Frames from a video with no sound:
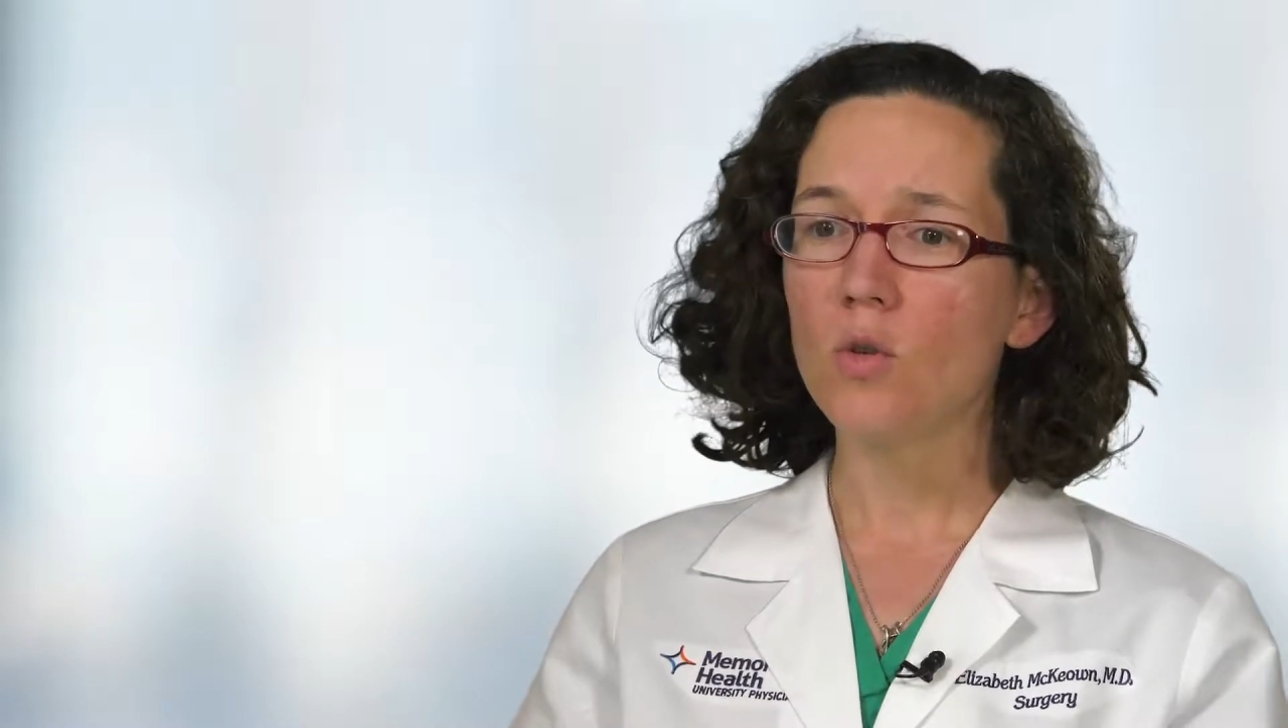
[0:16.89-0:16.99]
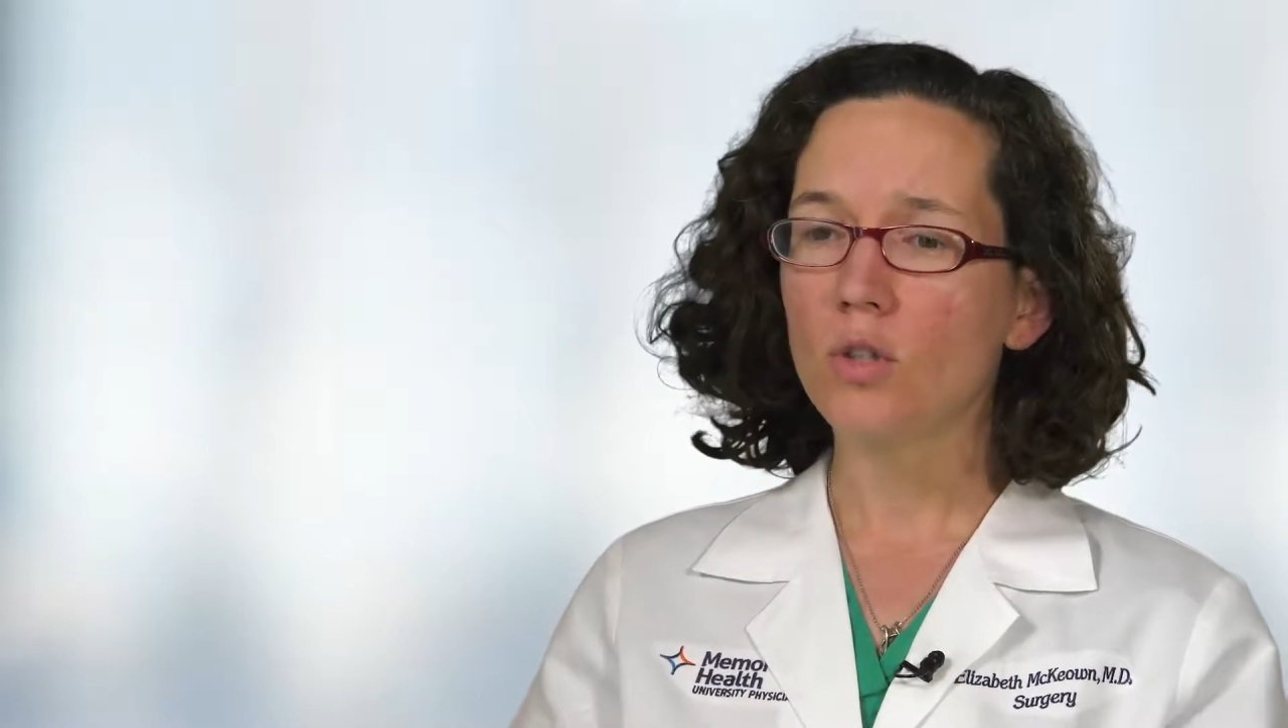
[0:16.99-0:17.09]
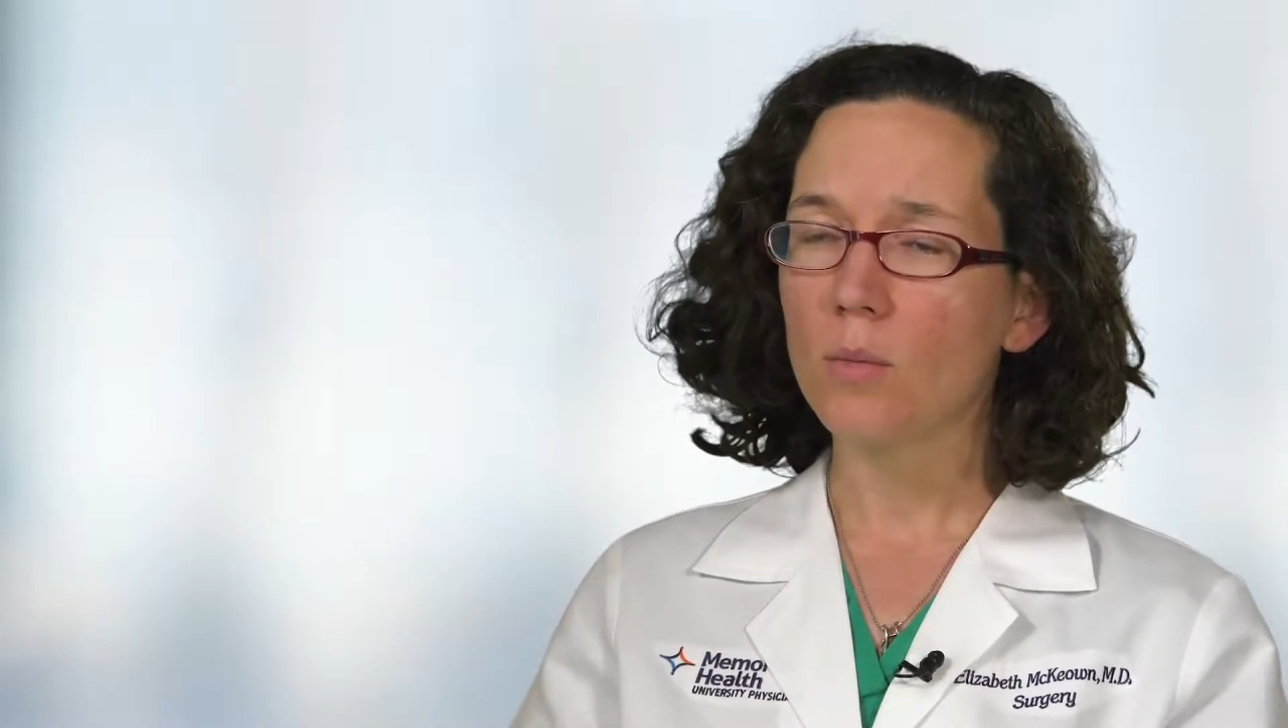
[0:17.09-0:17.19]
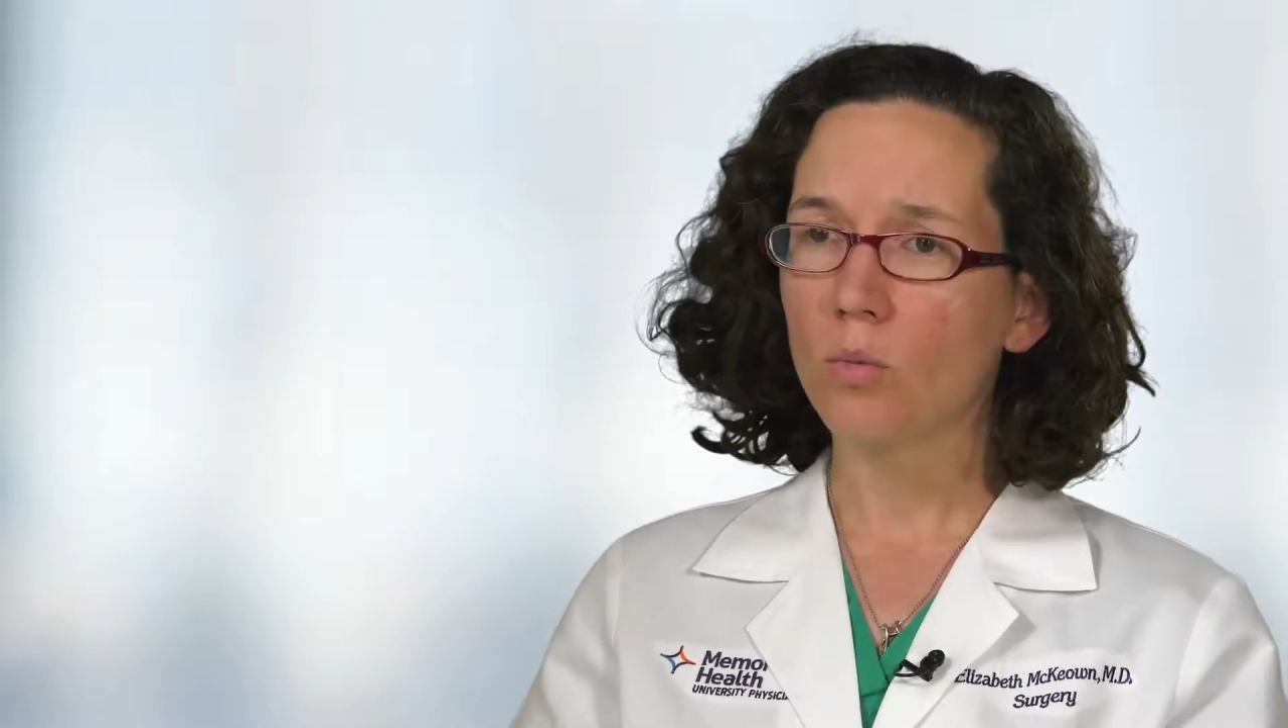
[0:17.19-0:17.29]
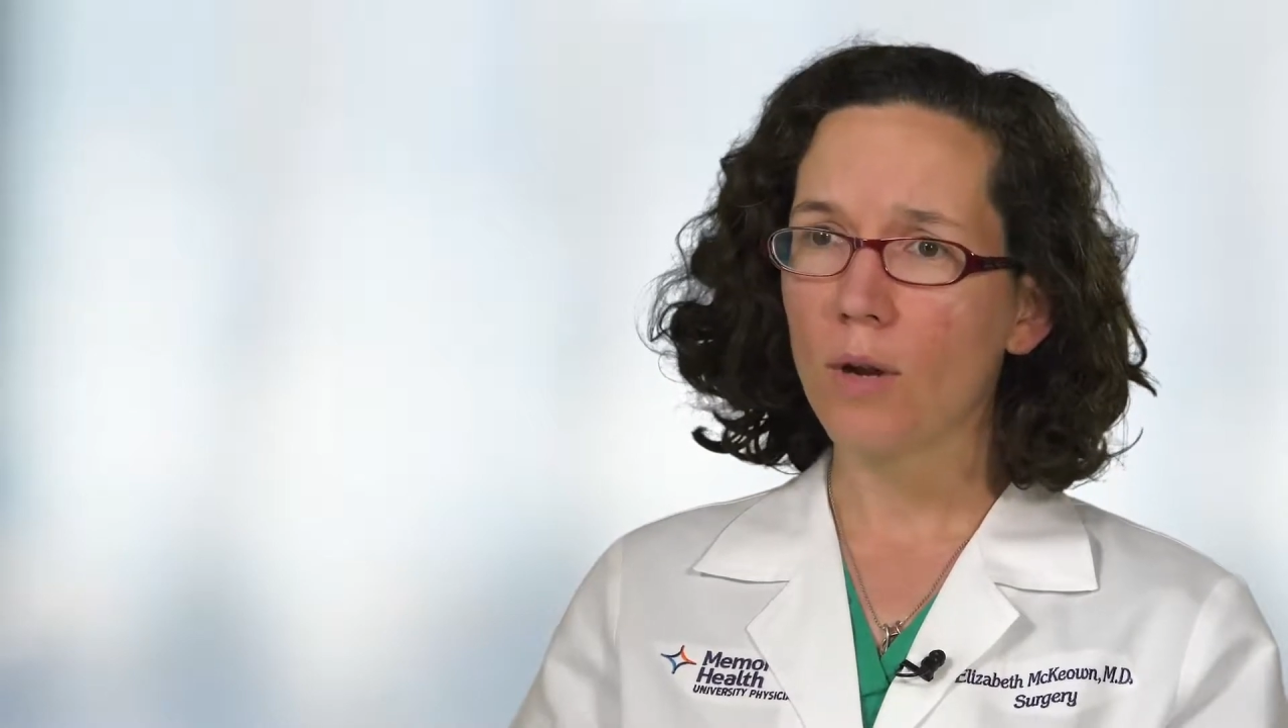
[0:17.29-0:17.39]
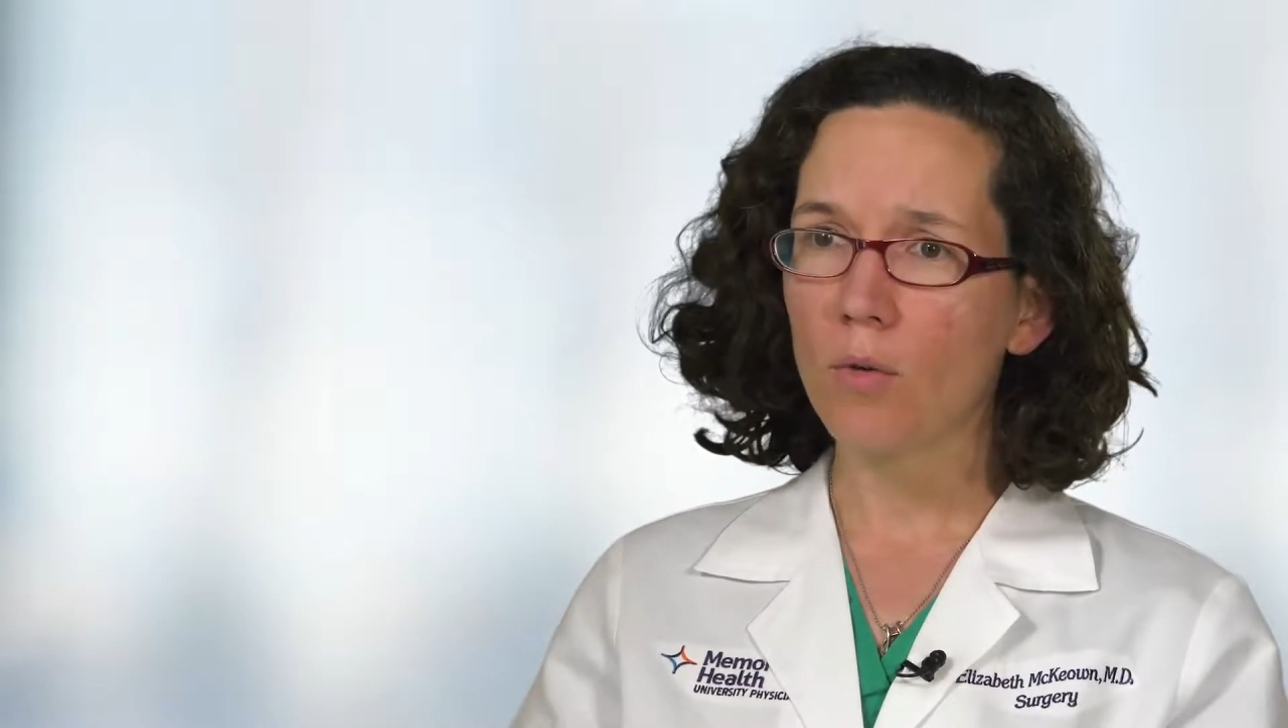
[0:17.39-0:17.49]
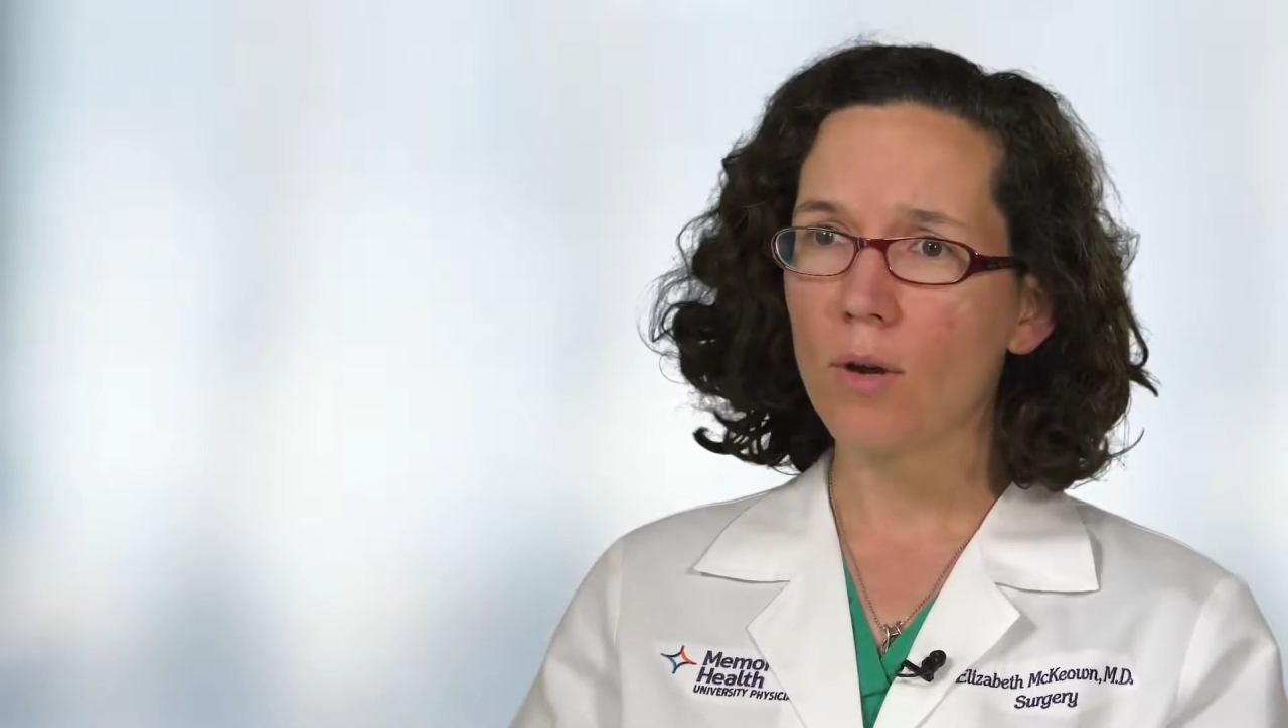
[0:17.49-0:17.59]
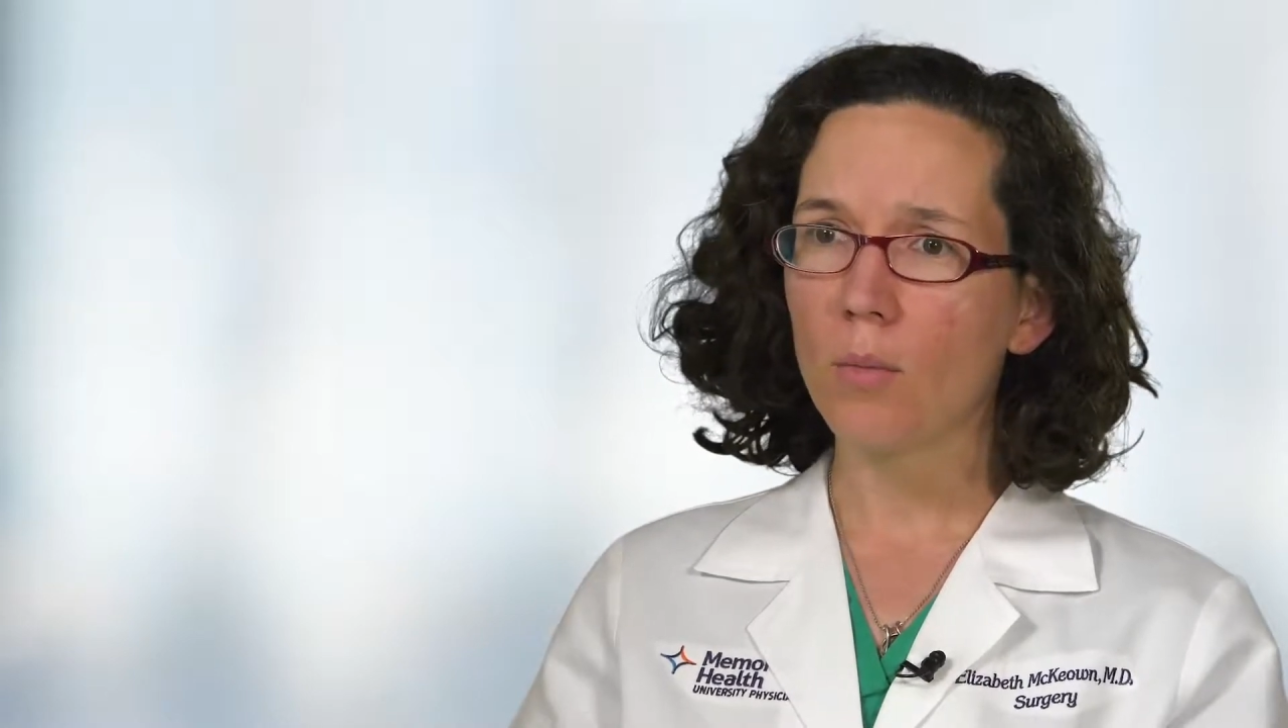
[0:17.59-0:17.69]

usually bright